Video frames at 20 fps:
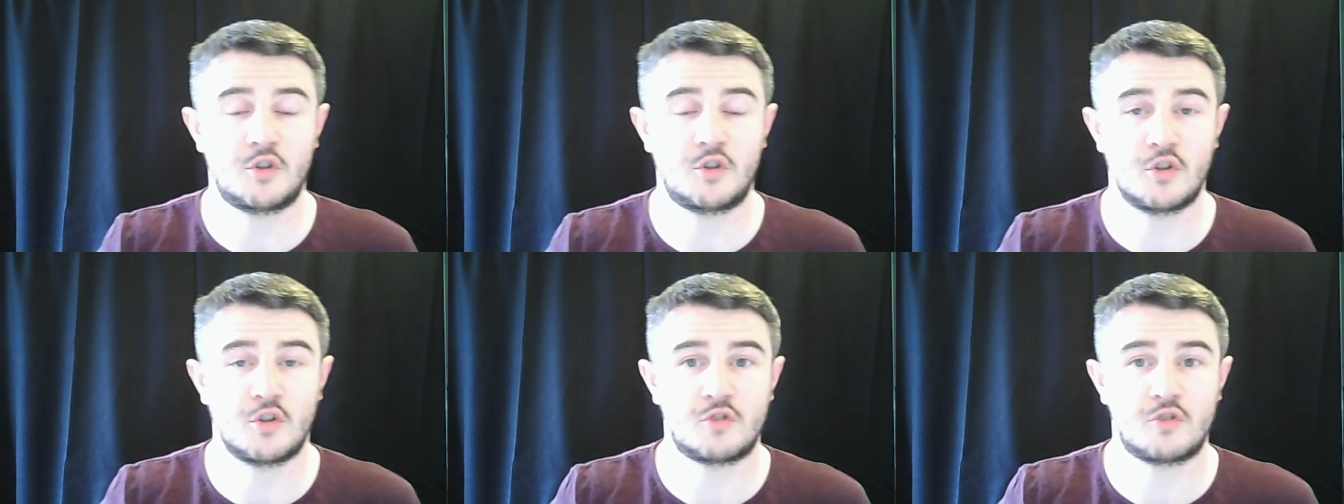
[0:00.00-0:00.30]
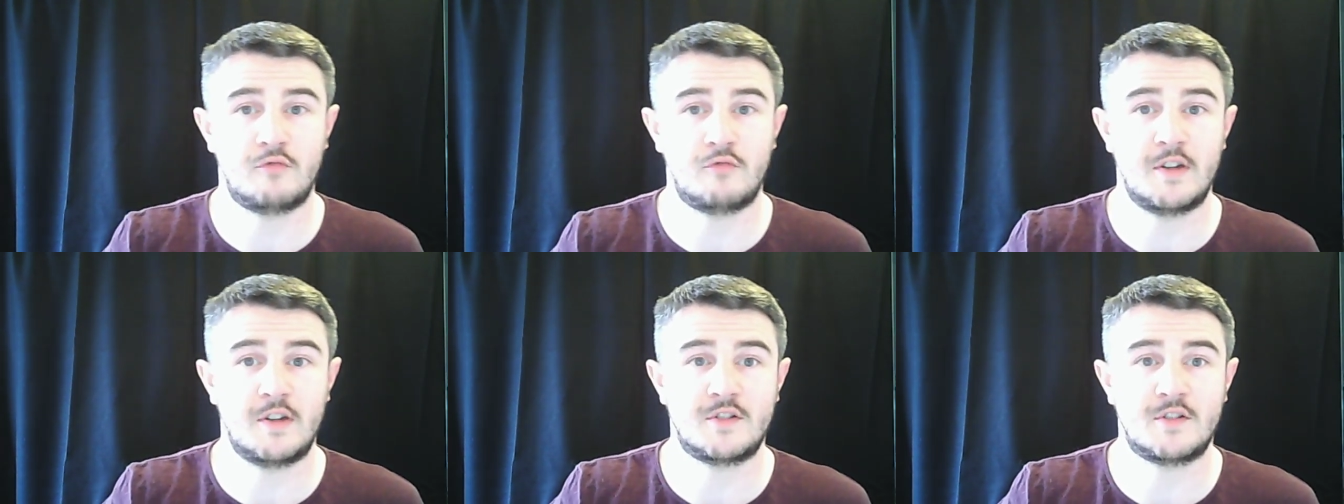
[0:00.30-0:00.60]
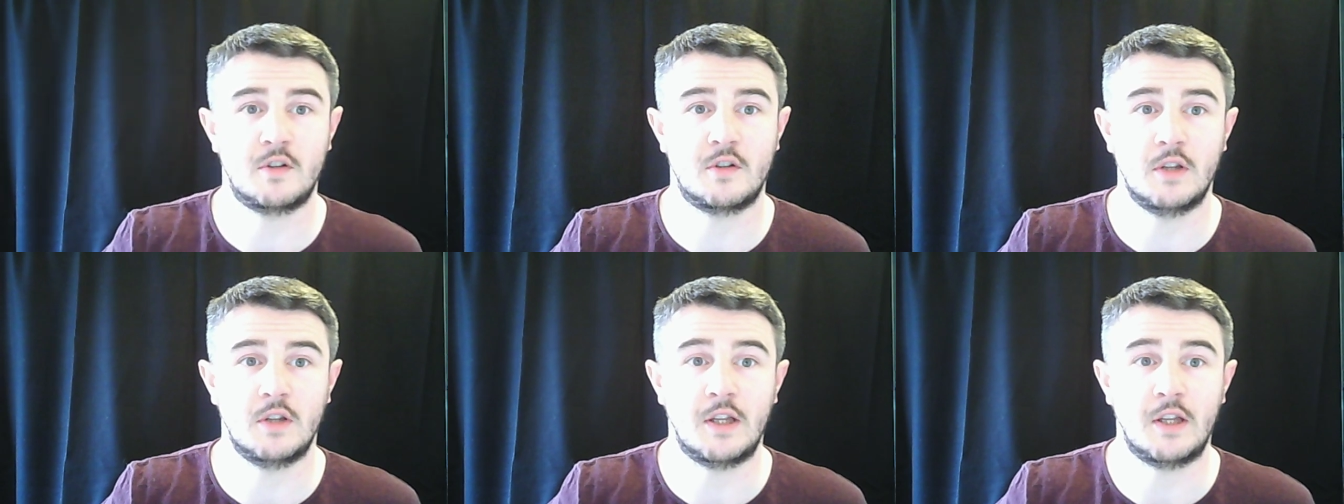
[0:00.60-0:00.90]
just
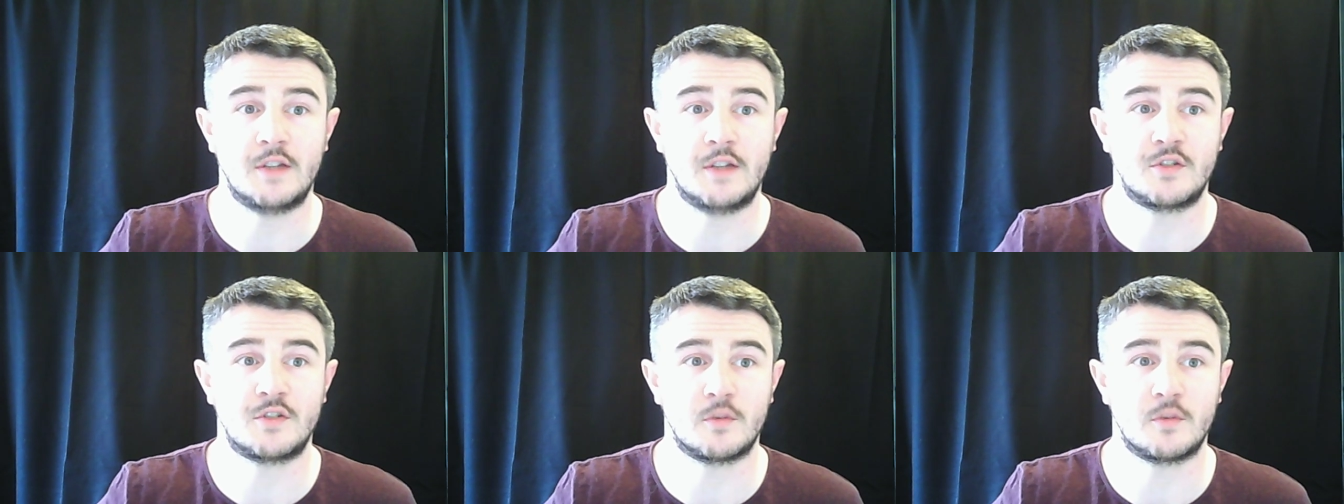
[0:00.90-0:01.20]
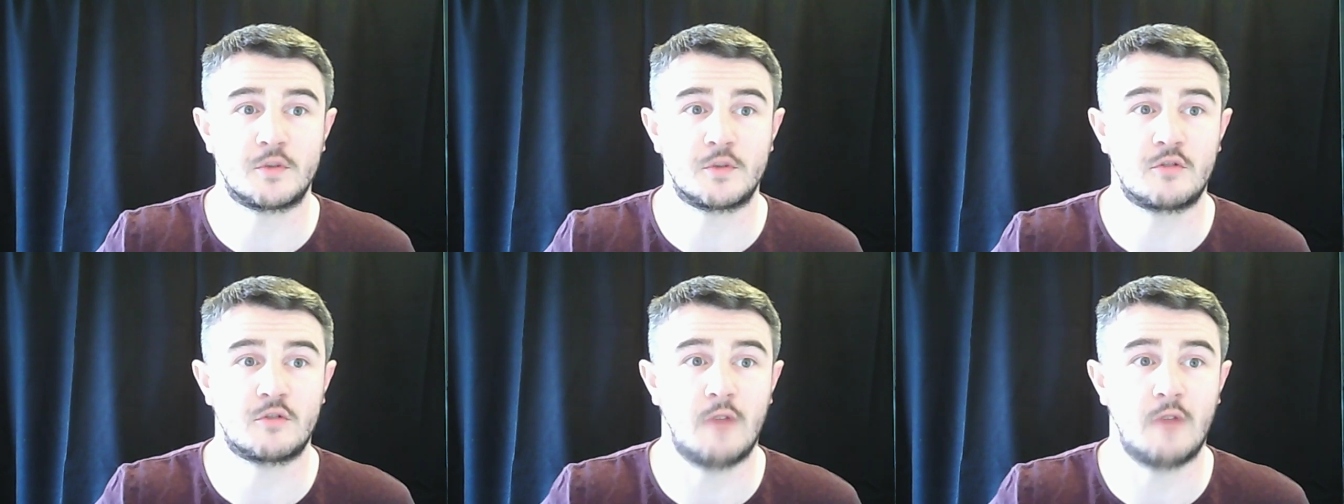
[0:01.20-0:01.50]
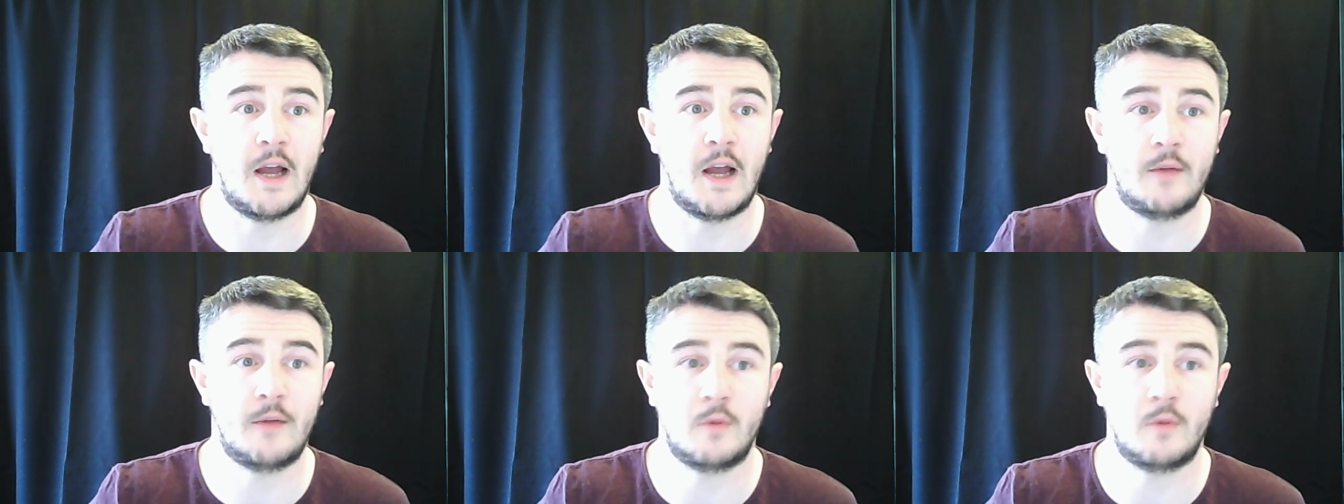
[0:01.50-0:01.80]
recently
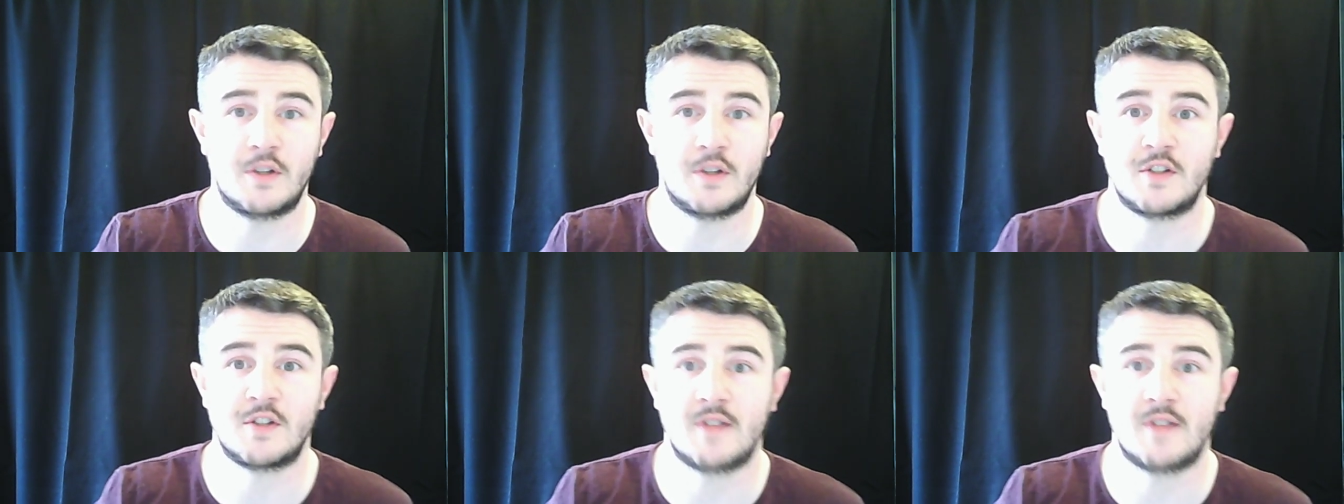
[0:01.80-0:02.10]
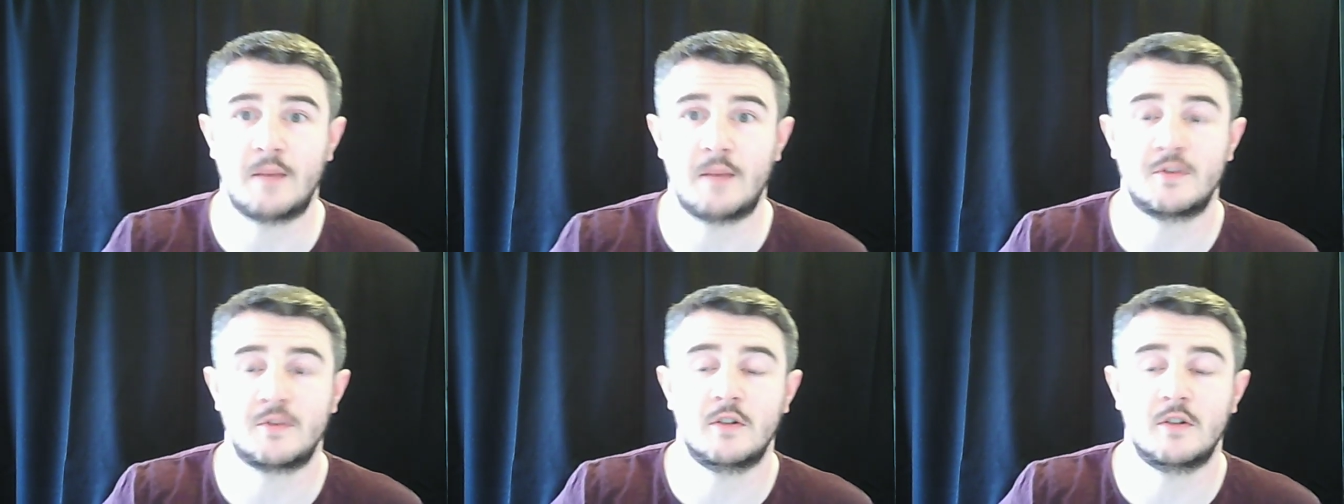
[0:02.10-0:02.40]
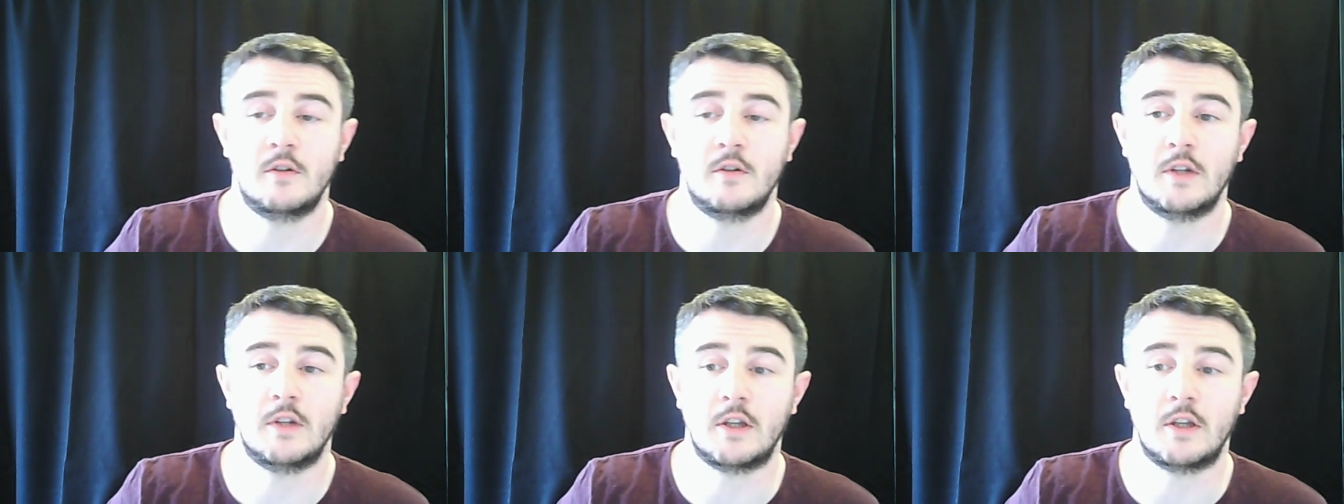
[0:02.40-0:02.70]
subscribed, which is
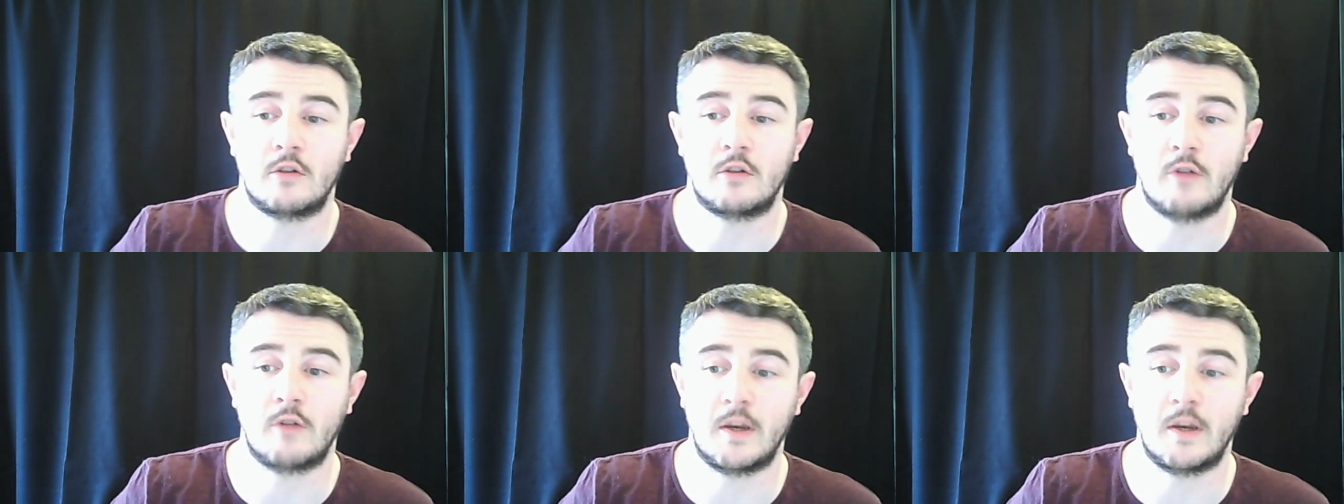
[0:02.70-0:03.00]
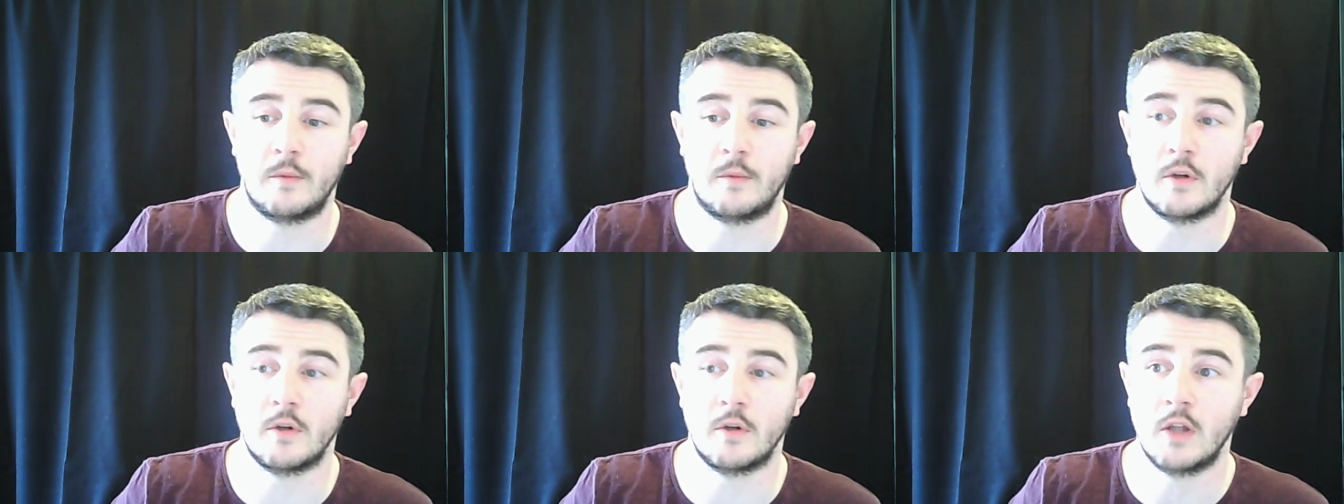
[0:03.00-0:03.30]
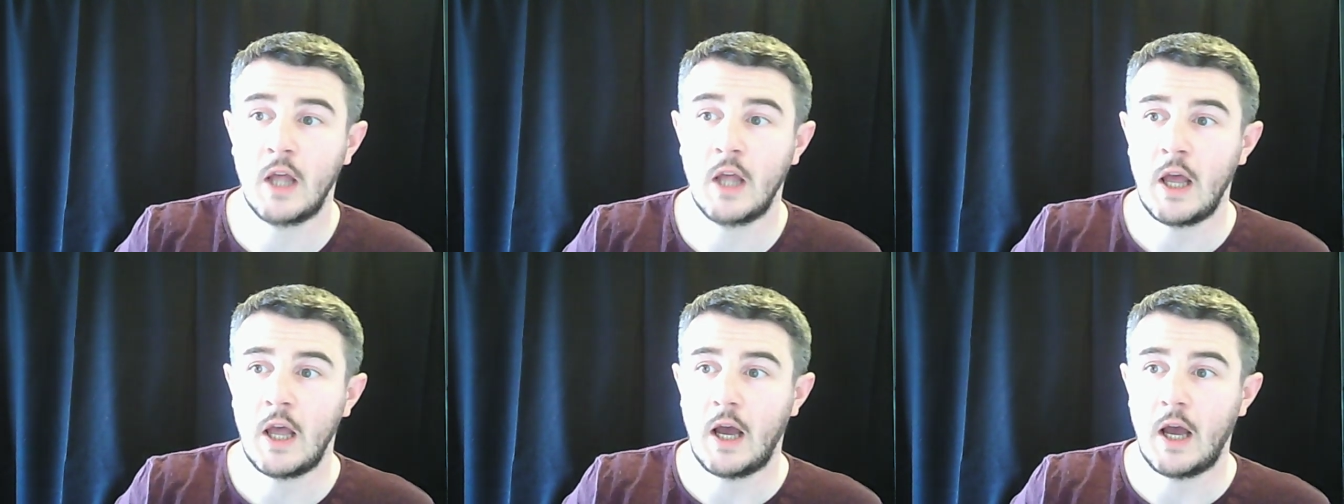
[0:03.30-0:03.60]
absolutely incredible.